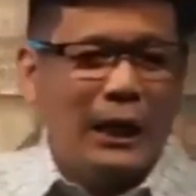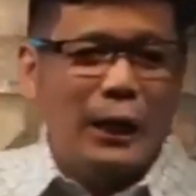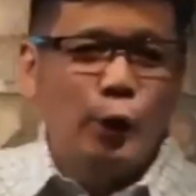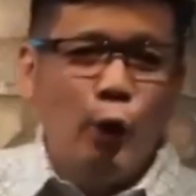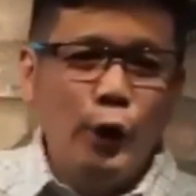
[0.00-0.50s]

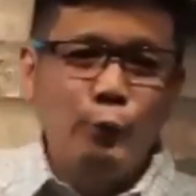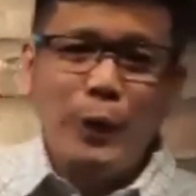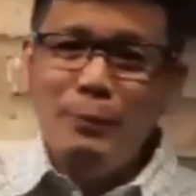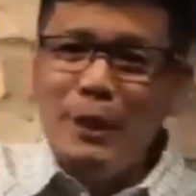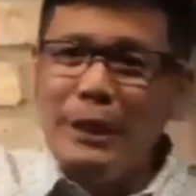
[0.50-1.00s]
Lord, we
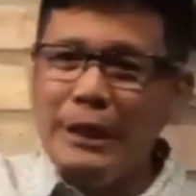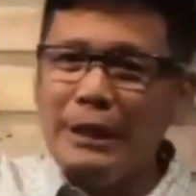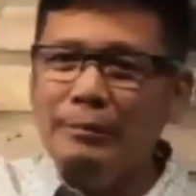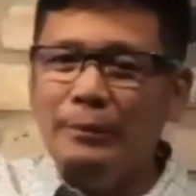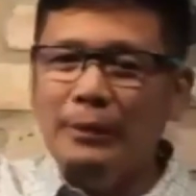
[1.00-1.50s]

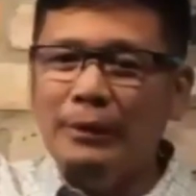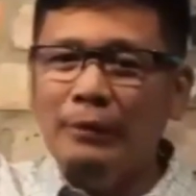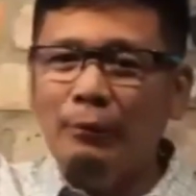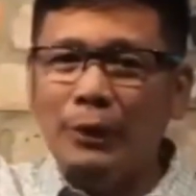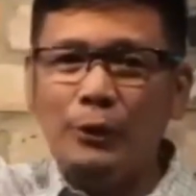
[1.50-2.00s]
believe
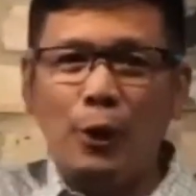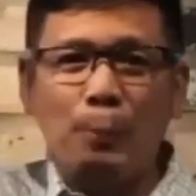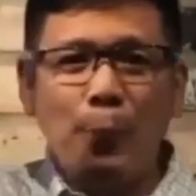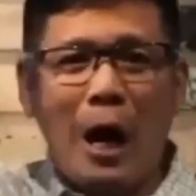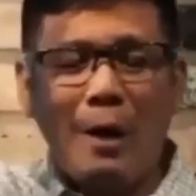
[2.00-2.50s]
with your
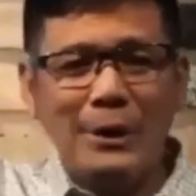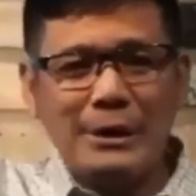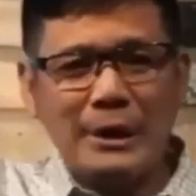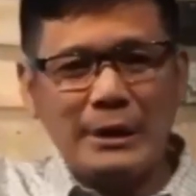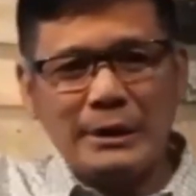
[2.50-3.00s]

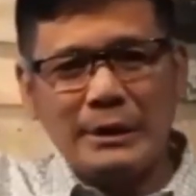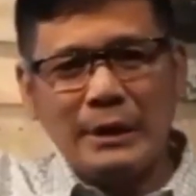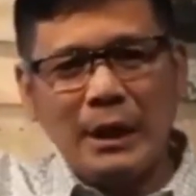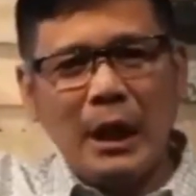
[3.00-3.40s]
promises.